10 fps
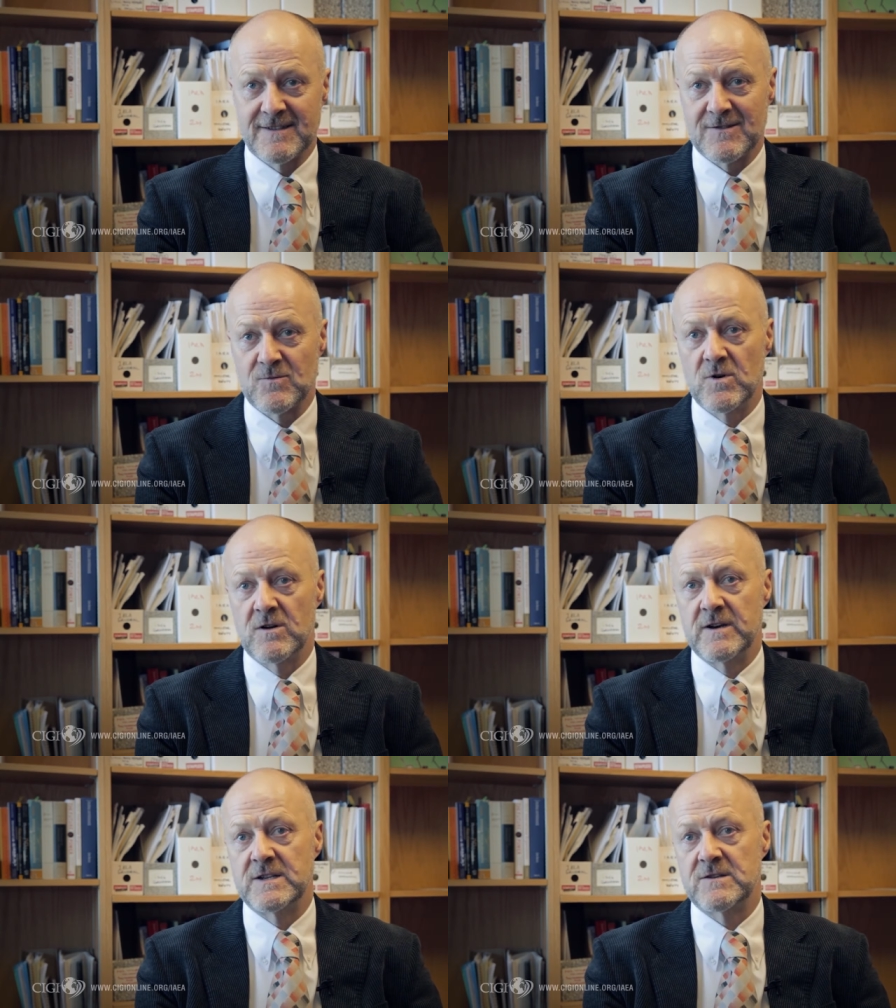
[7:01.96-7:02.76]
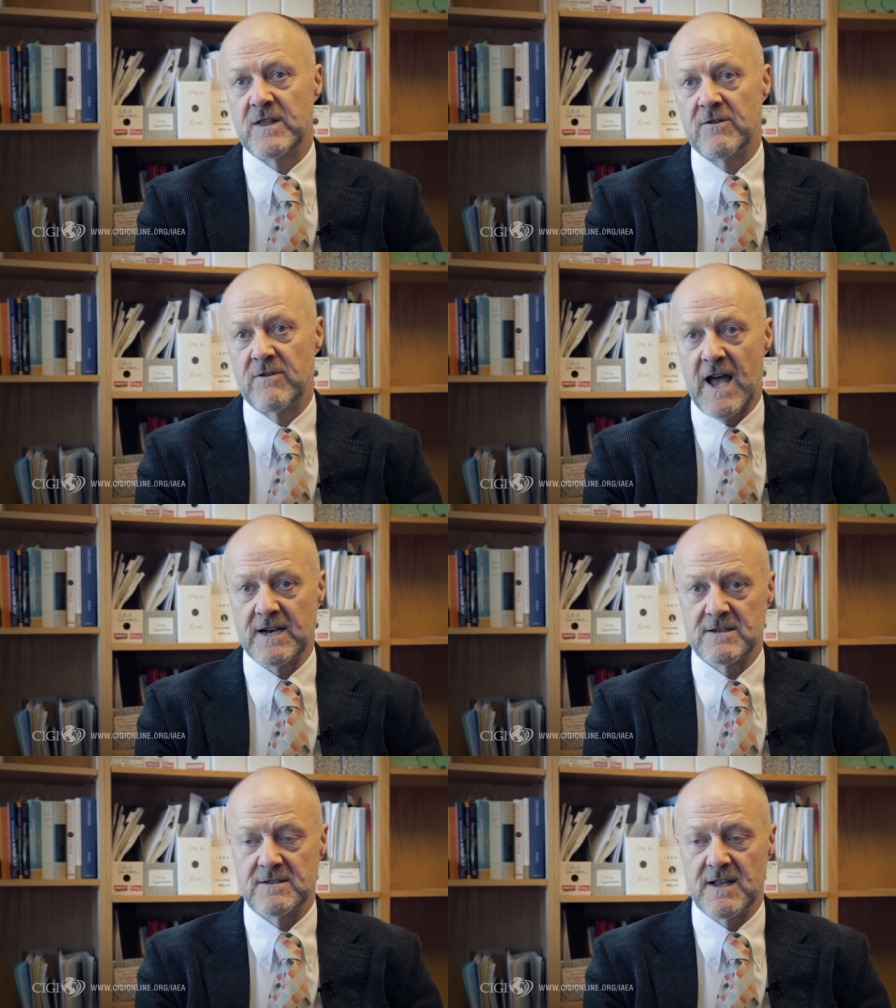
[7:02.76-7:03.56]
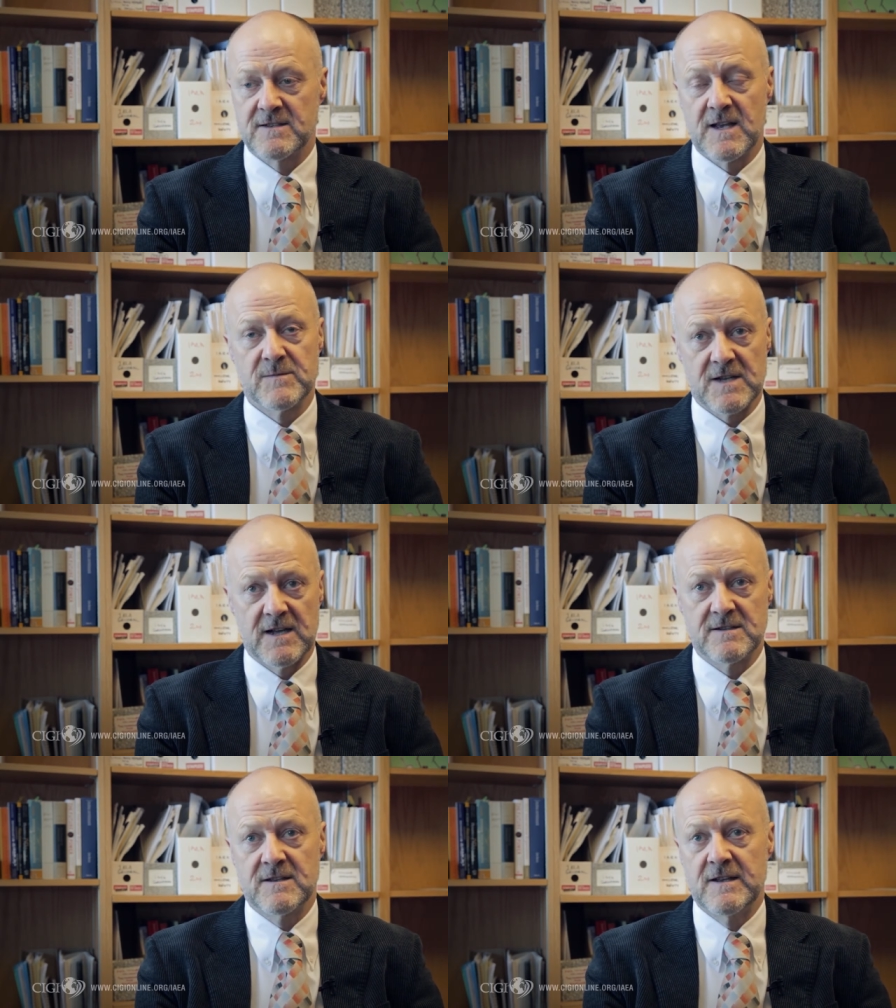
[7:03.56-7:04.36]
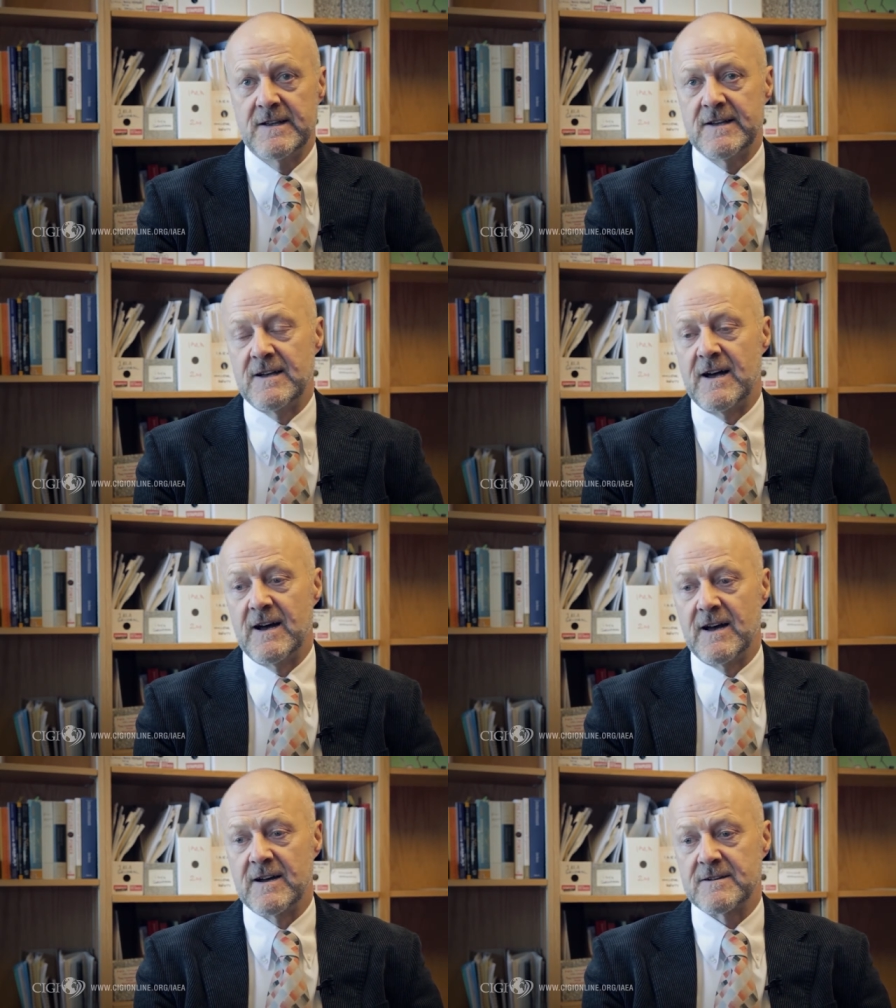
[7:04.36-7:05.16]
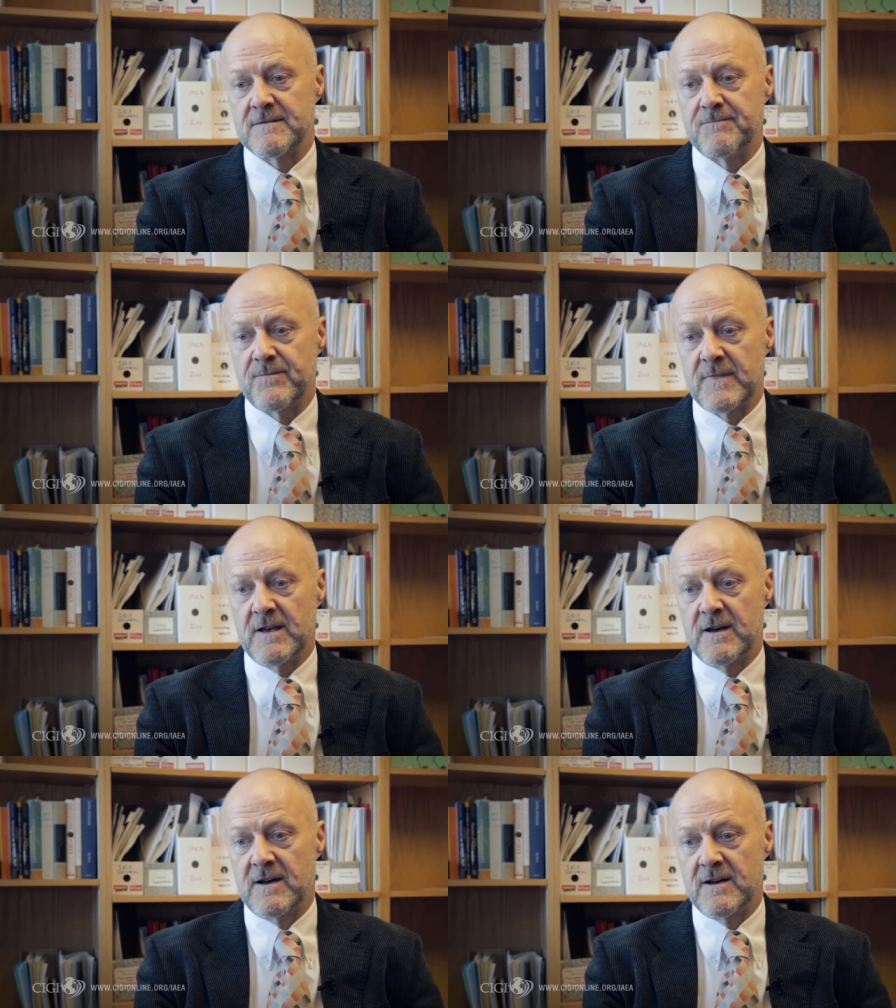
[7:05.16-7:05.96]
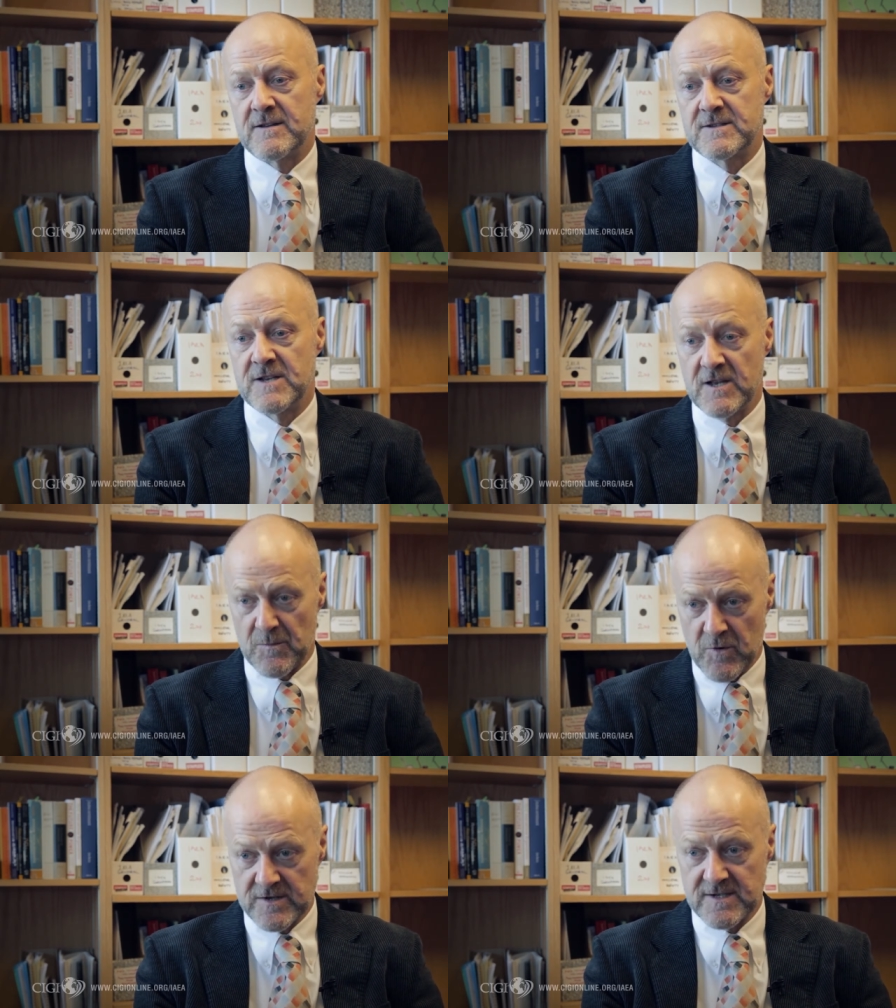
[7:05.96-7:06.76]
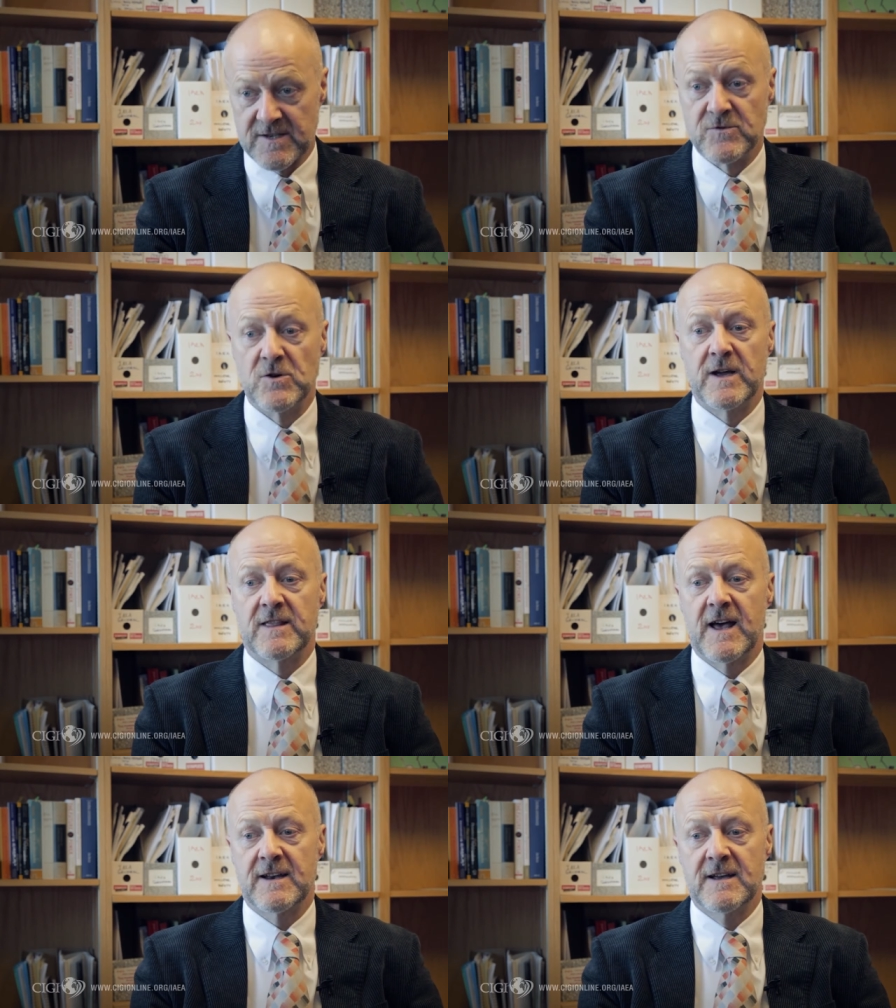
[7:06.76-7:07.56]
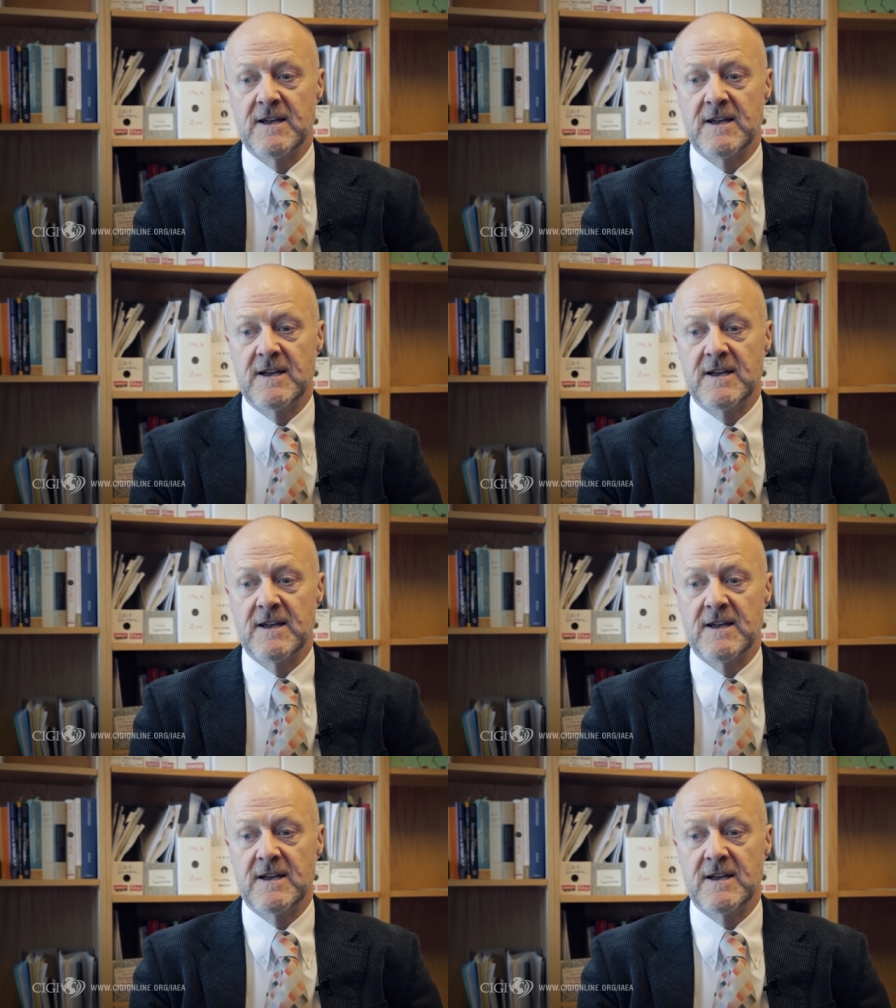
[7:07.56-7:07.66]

as it were, on each of their reactors, and some states are uh, still in the process of doing that.